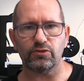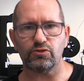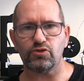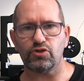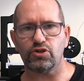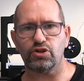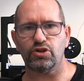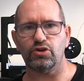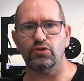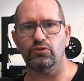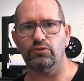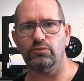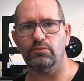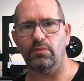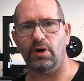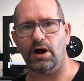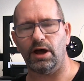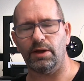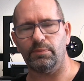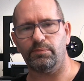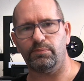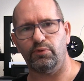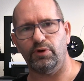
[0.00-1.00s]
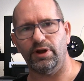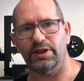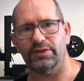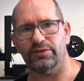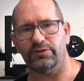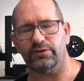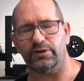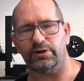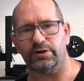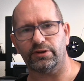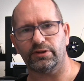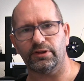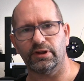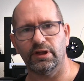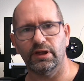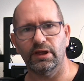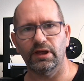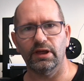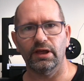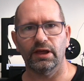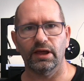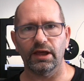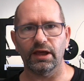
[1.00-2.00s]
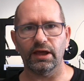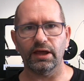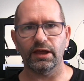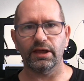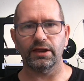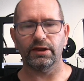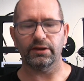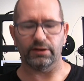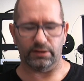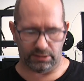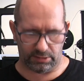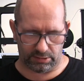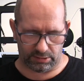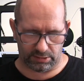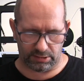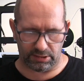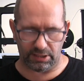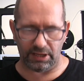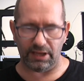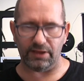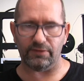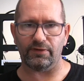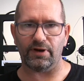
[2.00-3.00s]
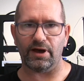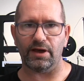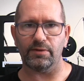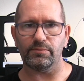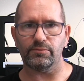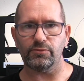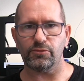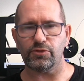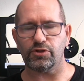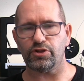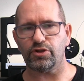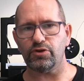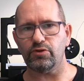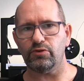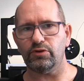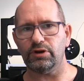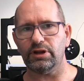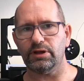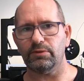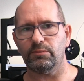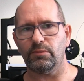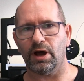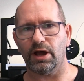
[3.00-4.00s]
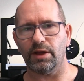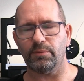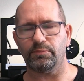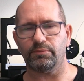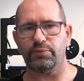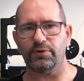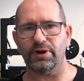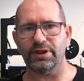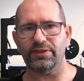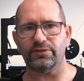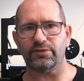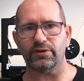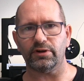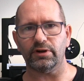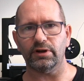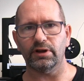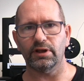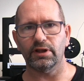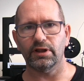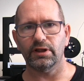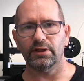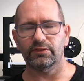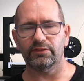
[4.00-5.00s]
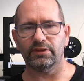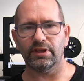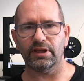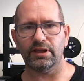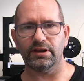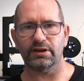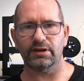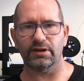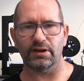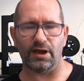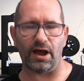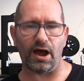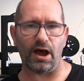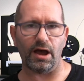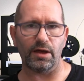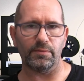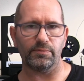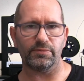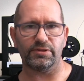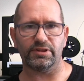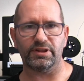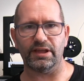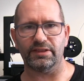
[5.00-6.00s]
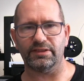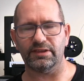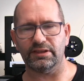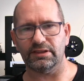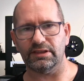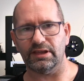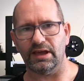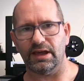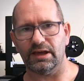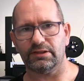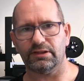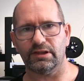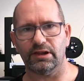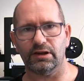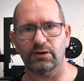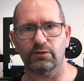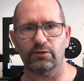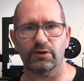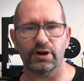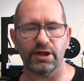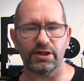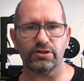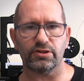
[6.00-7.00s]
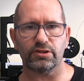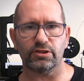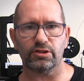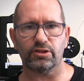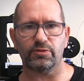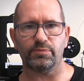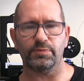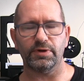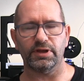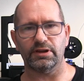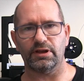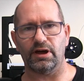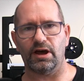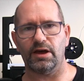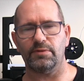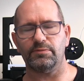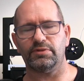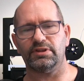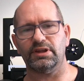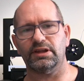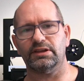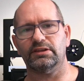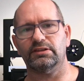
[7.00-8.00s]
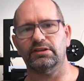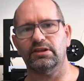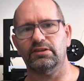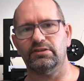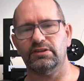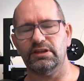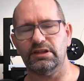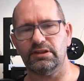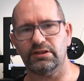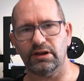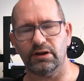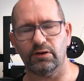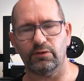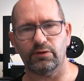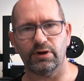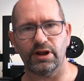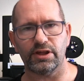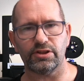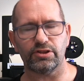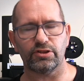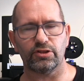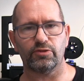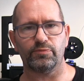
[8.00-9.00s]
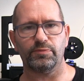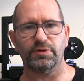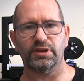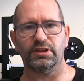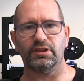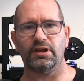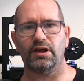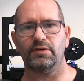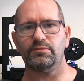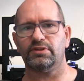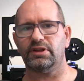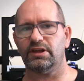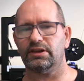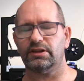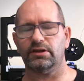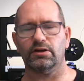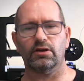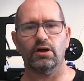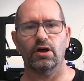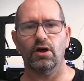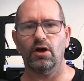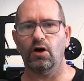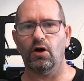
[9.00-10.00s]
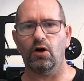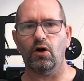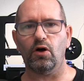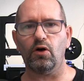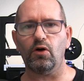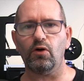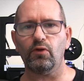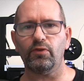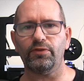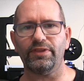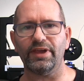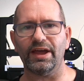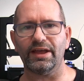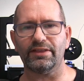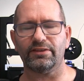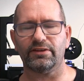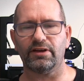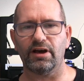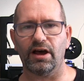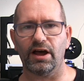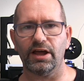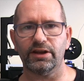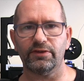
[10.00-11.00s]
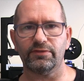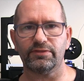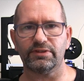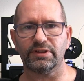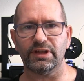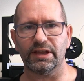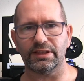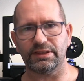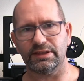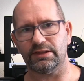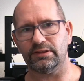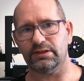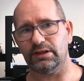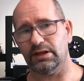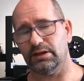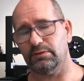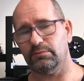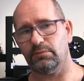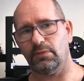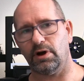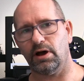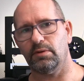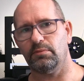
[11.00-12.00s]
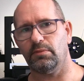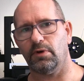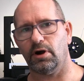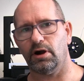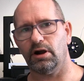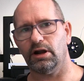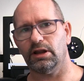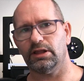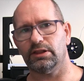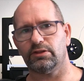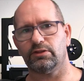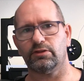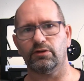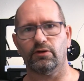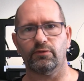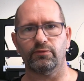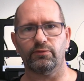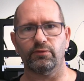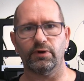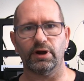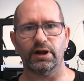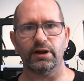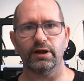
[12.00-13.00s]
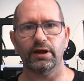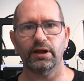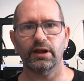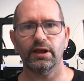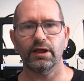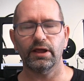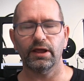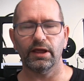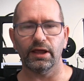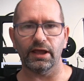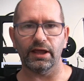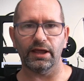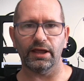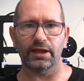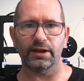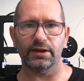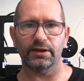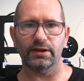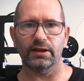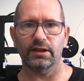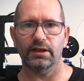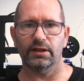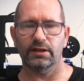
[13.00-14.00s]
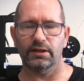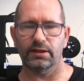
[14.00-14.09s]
to tune my printers and uh, if I'm tuning my printer then I'm setting the acceleration speed, I'm setting the deceleration speed, I'm setting all that kind of settings in my Marlin software and